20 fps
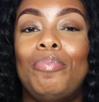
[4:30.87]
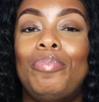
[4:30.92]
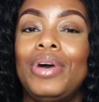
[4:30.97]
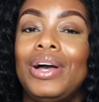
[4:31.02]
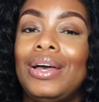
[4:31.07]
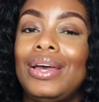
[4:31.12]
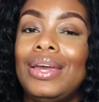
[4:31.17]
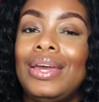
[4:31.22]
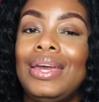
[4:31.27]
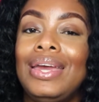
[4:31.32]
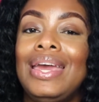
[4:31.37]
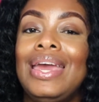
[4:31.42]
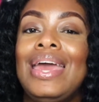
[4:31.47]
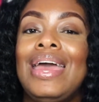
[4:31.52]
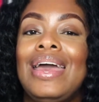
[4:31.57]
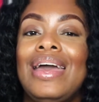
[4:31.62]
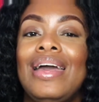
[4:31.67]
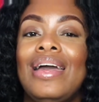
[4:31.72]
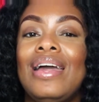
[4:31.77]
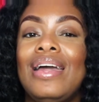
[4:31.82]
But
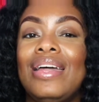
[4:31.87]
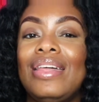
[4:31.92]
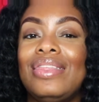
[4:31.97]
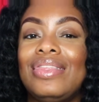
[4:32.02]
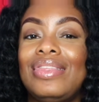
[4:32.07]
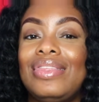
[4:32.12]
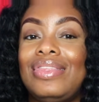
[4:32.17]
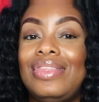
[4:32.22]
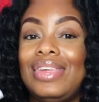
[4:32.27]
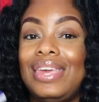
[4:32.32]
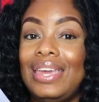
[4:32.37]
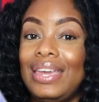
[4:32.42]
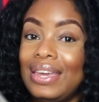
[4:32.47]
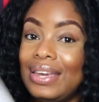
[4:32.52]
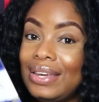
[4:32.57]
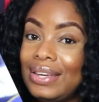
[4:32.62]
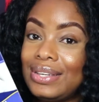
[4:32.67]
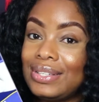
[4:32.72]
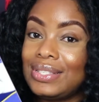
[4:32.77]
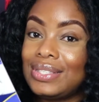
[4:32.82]

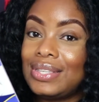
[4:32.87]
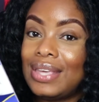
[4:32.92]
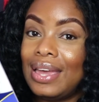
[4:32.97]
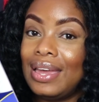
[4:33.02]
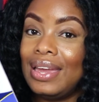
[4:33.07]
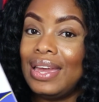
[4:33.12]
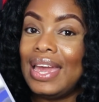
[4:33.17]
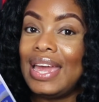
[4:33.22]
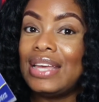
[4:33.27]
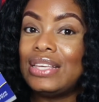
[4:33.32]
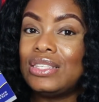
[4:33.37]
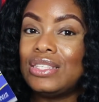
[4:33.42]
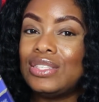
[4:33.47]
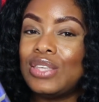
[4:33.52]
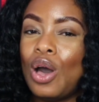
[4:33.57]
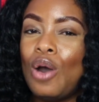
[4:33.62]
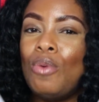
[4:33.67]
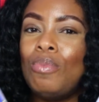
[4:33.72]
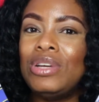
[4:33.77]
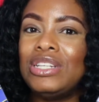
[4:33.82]
these is
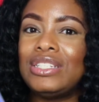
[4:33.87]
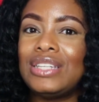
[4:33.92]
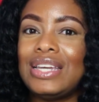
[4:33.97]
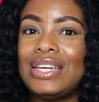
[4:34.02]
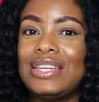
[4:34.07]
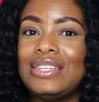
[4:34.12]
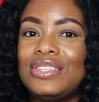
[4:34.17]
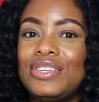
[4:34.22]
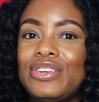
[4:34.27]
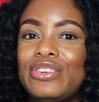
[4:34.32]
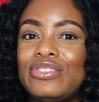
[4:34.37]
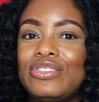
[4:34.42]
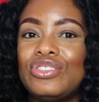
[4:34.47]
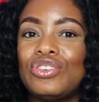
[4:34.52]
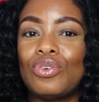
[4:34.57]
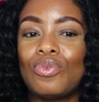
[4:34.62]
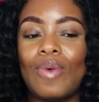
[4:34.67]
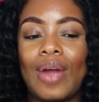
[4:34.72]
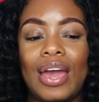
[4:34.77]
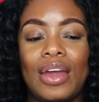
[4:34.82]
so much easier
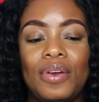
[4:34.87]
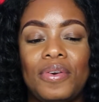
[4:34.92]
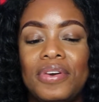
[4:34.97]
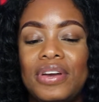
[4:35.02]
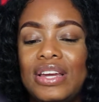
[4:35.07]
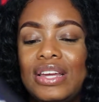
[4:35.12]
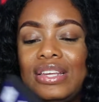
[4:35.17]
to write on.